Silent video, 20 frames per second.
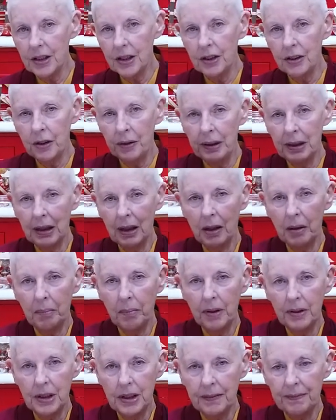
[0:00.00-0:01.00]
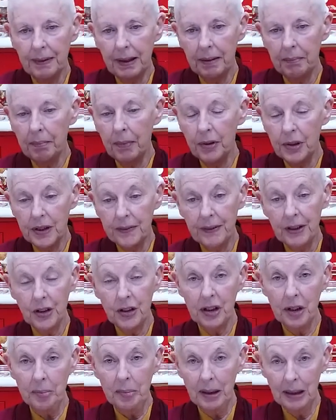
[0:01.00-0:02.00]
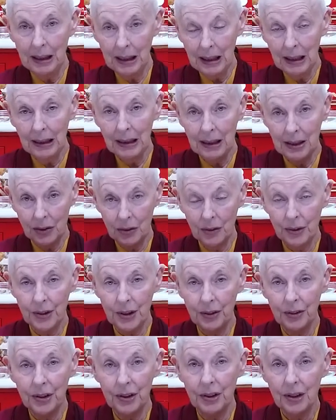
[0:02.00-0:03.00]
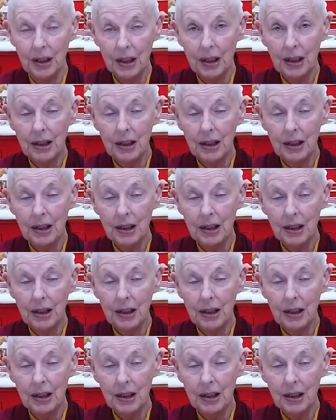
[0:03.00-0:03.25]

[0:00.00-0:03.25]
In our motivation at the beginning is also to